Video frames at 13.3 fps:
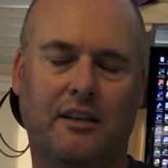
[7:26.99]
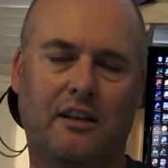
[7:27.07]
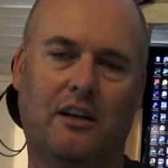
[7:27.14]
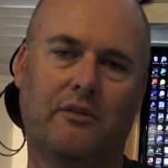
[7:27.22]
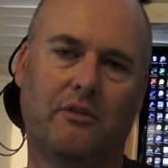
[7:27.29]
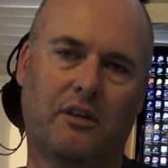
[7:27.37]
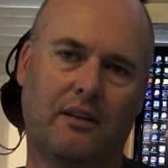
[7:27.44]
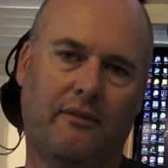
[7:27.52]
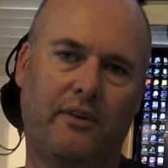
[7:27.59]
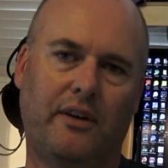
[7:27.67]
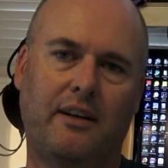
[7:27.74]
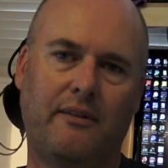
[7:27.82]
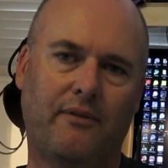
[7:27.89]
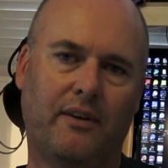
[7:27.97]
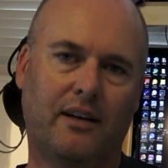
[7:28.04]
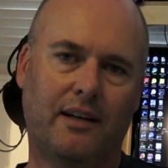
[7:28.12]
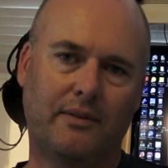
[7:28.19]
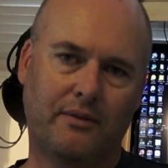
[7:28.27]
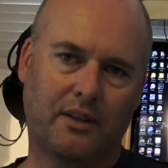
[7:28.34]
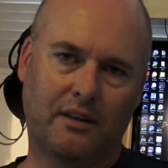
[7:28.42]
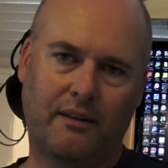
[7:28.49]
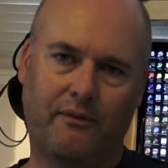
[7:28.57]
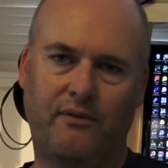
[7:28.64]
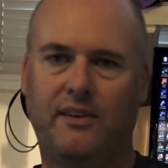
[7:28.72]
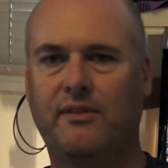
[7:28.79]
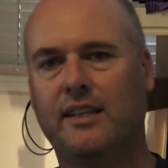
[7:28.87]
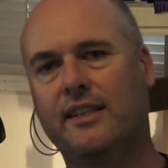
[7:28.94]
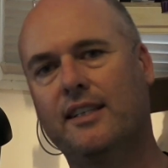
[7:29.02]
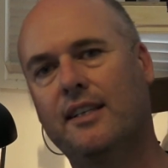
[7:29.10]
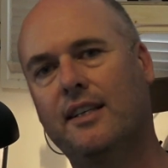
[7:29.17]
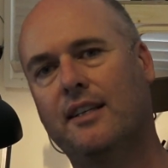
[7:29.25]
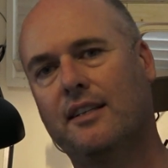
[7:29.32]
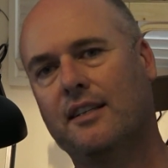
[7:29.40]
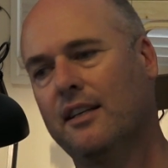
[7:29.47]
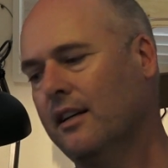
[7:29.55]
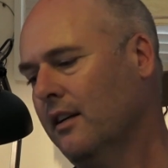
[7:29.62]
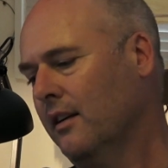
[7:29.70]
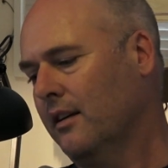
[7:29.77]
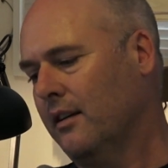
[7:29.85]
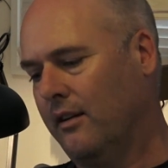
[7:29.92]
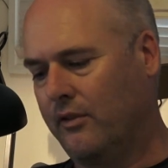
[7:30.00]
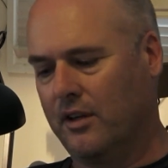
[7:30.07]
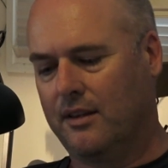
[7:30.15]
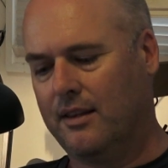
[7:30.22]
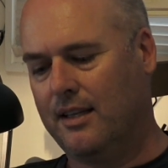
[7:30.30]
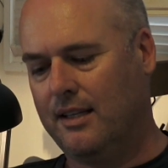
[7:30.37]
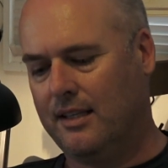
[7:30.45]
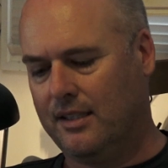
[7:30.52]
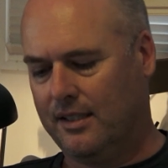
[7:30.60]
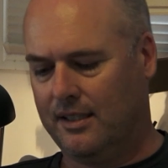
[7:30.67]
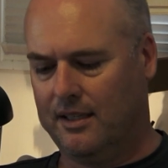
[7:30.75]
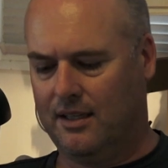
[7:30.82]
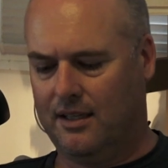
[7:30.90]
I've got the 35, I've got the 56, I've got this